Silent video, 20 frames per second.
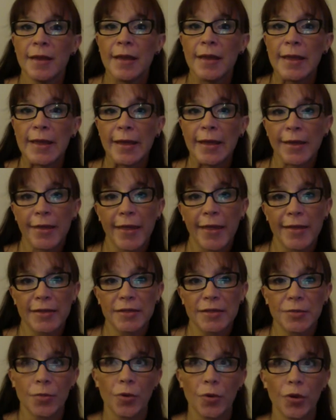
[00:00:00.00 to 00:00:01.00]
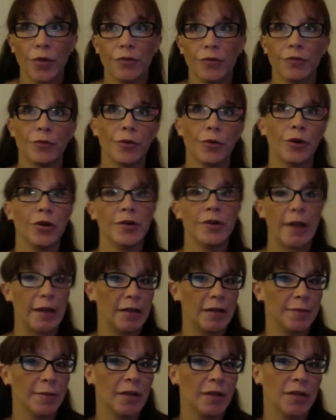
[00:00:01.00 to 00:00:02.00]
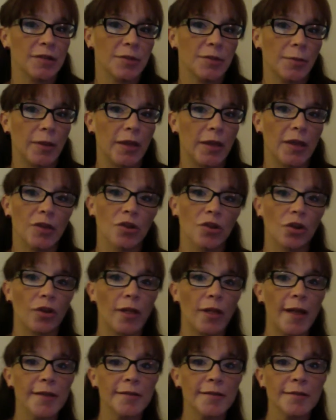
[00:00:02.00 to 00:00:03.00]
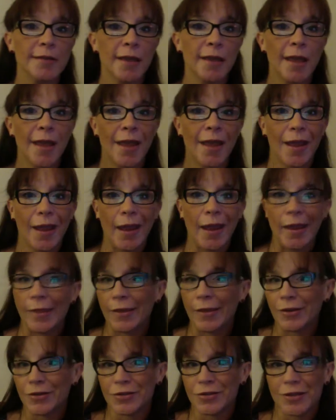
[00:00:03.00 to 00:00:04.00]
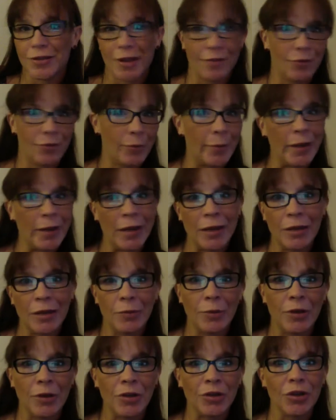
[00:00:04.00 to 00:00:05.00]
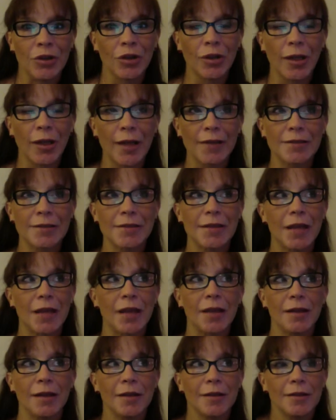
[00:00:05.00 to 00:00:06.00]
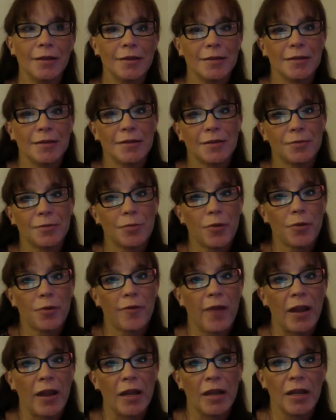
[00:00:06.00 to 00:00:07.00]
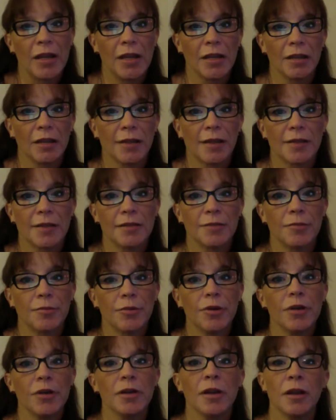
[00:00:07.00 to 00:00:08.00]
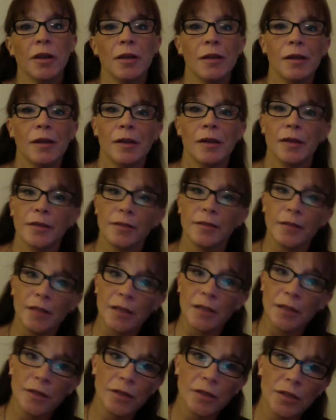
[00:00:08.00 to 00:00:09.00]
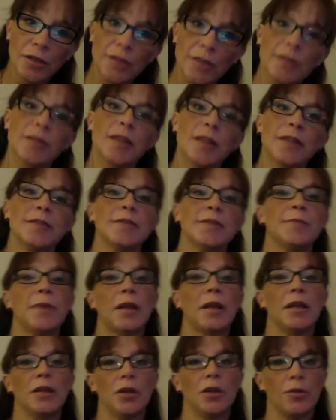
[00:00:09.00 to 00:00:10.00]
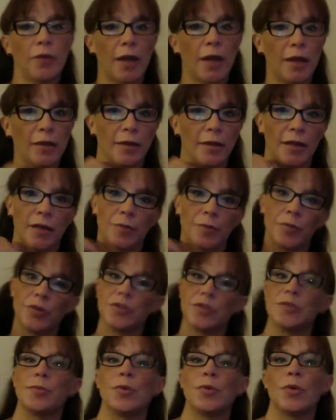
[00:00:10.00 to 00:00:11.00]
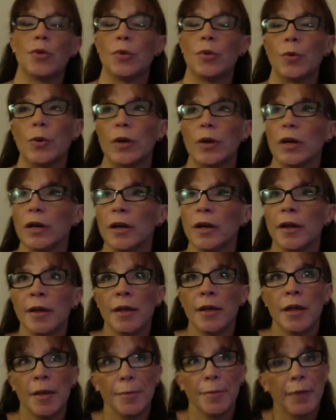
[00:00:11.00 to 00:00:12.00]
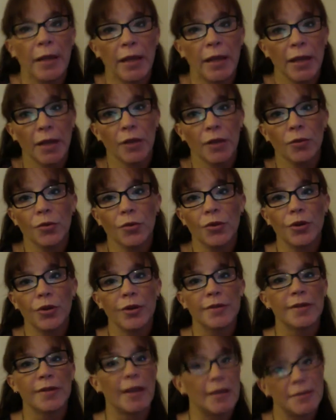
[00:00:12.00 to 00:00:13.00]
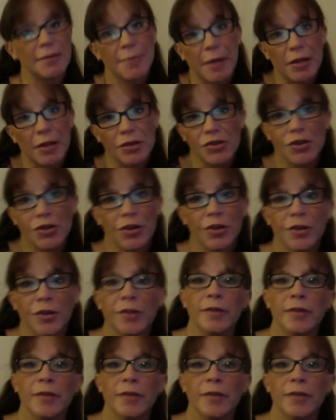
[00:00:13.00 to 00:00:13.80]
in-class support for 90 minutes a week in your class, and there's never been anyone in your class that is providing in-class support, then you need to let somebody know that, like a principal or me or case manager,